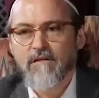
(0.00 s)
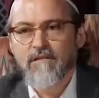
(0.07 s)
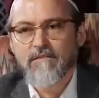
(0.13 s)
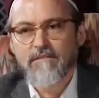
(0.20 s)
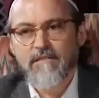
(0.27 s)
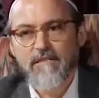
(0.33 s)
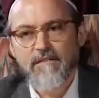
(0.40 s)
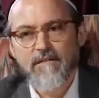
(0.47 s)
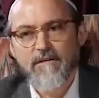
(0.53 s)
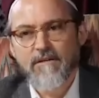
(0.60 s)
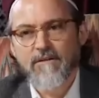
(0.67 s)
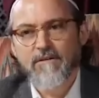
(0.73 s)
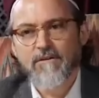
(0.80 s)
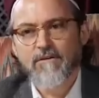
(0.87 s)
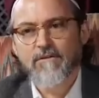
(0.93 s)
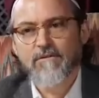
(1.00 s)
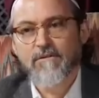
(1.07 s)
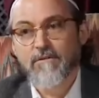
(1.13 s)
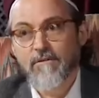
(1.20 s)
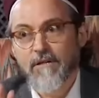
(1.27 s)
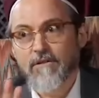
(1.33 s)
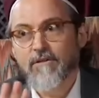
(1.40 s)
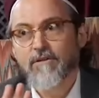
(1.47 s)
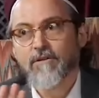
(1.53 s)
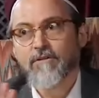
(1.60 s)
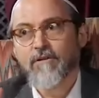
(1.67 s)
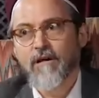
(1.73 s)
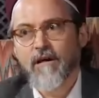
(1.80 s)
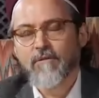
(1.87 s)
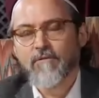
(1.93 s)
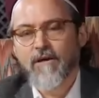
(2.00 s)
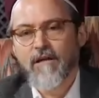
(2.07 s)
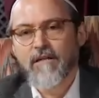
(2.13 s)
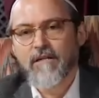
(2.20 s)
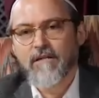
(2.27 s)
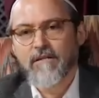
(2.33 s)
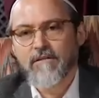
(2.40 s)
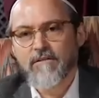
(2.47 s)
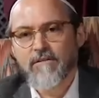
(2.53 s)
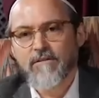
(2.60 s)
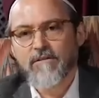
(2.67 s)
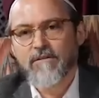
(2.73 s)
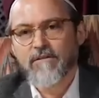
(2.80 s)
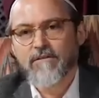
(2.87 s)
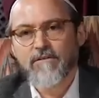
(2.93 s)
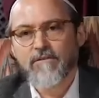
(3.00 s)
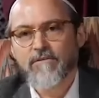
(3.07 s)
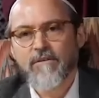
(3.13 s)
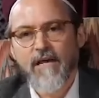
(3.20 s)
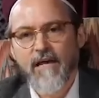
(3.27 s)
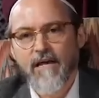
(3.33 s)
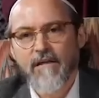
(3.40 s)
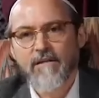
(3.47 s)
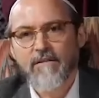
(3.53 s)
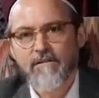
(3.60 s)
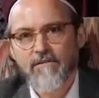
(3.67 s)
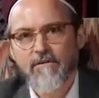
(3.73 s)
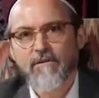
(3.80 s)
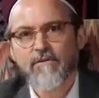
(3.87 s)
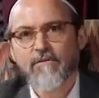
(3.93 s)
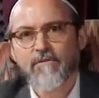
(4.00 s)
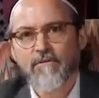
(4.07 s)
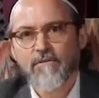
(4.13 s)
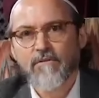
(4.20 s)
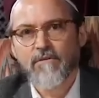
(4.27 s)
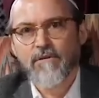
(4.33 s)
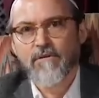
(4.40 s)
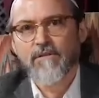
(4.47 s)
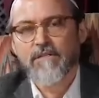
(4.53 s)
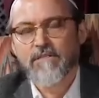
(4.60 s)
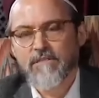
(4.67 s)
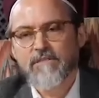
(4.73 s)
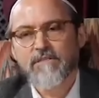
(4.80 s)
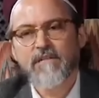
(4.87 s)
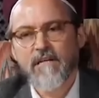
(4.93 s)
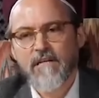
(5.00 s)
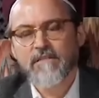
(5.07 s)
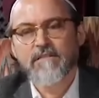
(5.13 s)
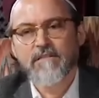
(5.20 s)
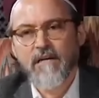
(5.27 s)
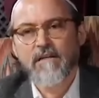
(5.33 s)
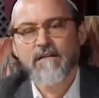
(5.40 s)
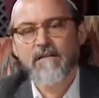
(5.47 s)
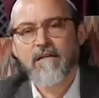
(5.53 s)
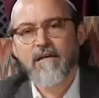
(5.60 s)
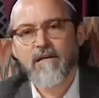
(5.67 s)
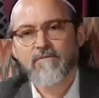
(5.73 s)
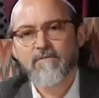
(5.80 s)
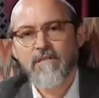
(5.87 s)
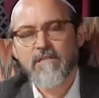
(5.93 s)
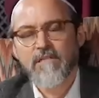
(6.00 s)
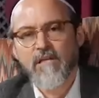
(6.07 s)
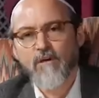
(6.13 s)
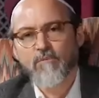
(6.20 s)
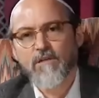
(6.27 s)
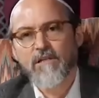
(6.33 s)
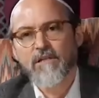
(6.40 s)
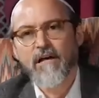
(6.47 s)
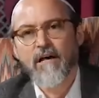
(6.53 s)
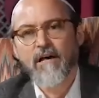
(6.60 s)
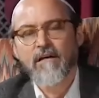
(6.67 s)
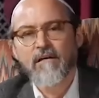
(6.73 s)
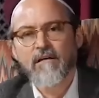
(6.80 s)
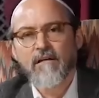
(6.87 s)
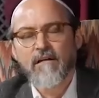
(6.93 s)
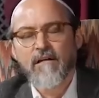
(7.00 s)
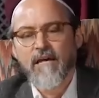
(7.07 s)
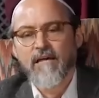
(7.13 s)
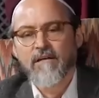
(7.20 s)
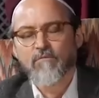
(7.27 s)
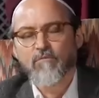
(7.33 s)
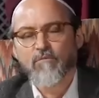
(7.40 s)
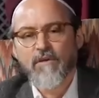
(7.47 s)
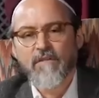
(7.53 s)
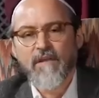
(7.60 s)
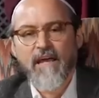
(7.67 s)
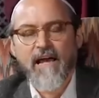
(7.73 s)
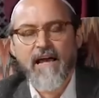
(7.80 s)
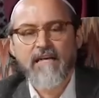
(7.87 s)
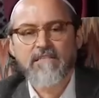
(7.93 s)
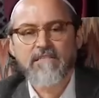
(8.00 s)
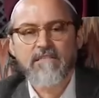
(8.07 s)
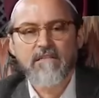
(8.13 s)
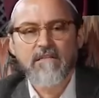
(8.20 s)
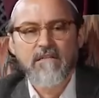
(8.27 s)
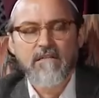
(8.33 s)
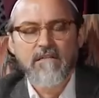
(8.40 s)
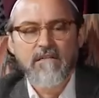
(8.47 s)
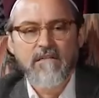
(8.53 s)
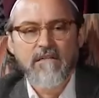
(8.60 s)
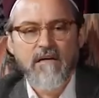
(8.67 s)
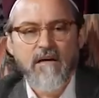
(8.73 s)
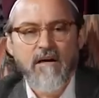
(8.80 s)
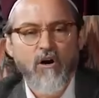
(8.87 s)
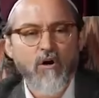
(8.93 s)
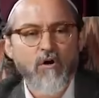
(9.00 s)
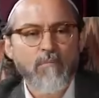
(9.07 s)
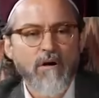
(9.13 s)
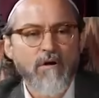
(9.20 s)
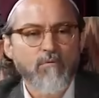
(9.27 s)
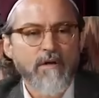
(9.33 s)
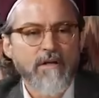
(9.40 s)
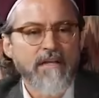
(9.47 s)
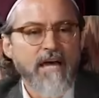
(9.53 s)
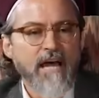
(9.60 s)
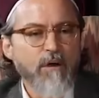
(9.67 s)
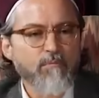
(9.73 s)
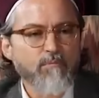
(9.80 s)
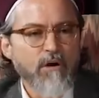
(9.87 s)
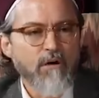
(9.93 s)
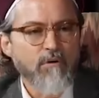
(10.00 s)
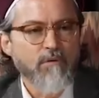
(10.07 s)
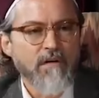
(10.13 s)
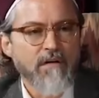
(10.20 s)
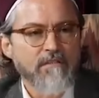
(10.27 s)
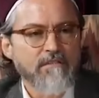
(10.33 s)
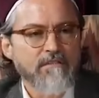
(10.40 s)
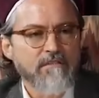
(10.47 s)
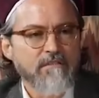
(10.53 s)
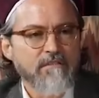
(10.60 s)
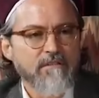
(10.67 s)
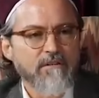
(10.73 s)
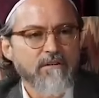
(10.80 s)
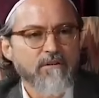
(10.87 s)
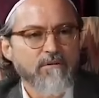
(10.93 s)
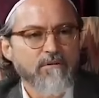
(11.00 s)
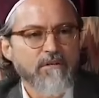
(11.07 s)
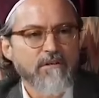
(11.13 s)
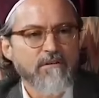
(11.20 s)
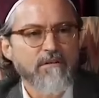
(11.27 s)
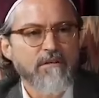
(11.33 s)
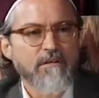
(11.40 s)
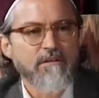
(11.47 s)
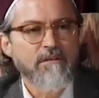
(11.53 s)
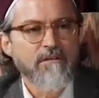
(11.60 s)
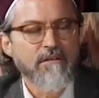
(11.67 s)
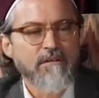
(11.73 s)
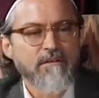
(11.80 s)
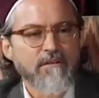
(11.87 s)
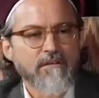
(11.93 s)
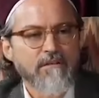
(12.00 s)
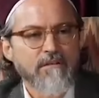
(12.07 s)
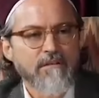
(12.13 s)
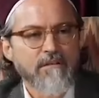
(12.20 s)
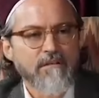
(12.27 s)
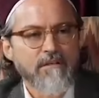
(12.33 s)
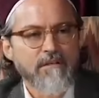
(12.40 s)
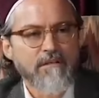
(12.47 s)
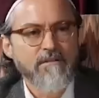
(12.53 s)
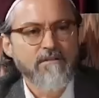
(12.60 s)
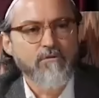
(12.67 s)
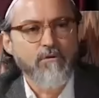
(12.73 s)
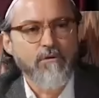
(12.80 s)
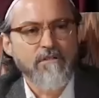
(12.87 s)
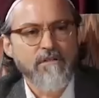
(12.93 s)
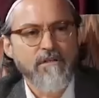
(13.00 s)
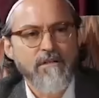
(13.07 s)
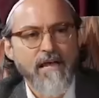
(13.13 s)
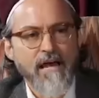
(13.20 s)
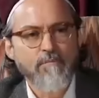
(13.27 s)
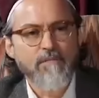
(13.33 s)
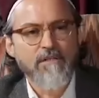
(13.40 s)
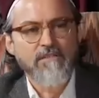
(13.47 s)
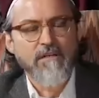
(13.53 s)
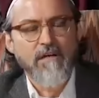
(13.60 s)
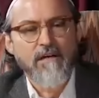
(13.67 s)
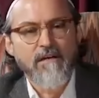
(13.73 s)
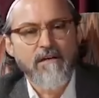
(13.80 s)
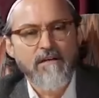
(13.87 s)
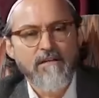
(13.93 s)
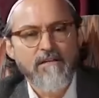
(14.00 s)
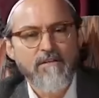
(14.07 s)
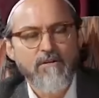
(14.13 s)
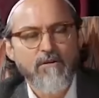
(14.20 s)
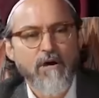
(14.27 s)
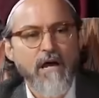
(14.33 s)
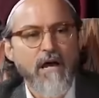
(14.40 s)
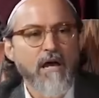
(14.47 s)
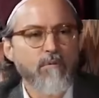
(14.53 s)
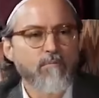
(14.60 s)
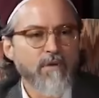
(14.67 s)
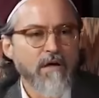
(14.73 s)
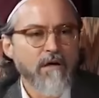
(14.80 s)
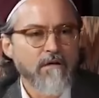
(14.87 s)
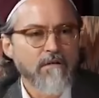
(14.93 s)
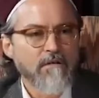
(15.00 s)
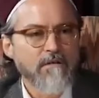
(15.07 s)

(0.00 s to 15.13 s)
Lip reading: and said, no, you know, like, you're not ready to do that. Don't, you know, he just said, Ittaqillah fi kitabillah. And when they asked Omar what ab was, you know, in Surah Al-Abasa, you know, ab